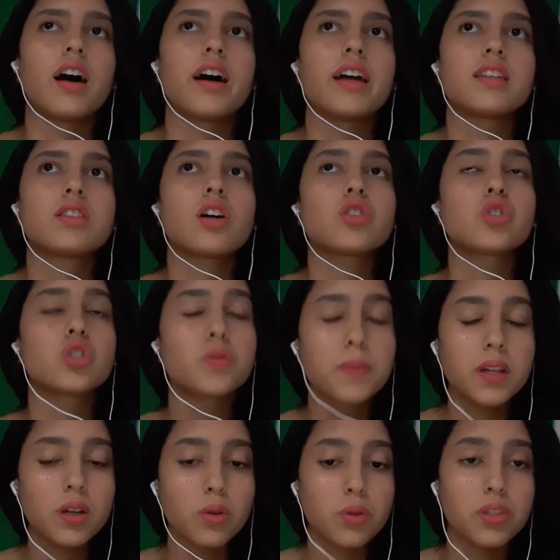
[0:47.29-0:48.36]
It's not just
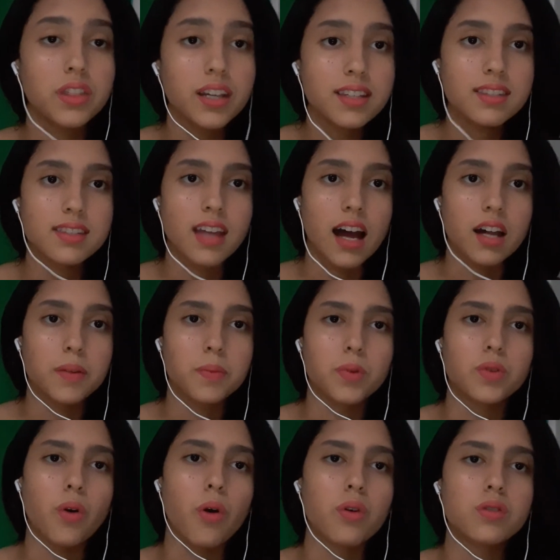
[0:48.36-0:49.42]
me who thinks that,
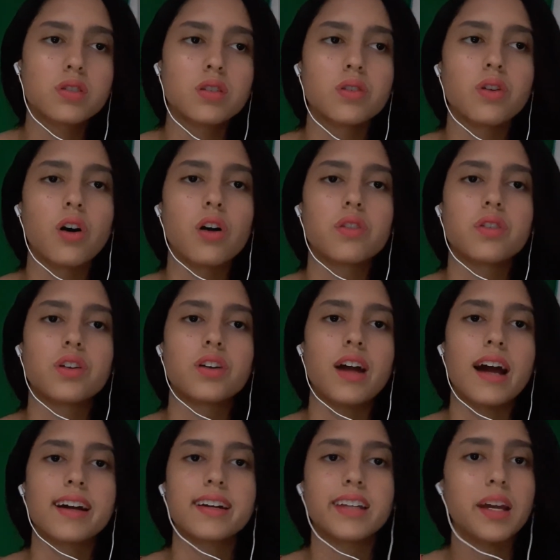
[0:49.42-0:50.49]
but also other
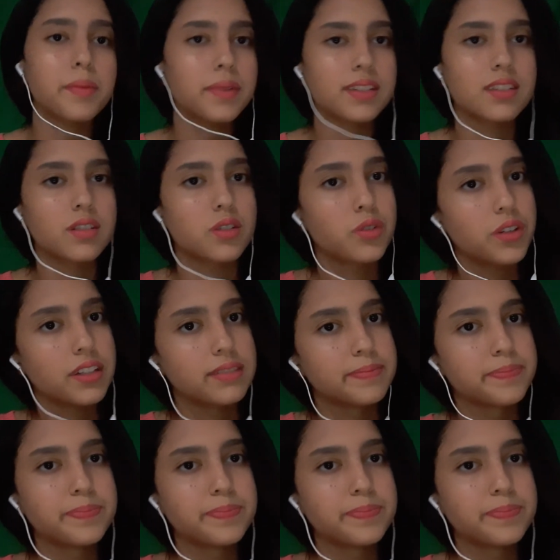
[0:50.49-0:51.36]
academics agree.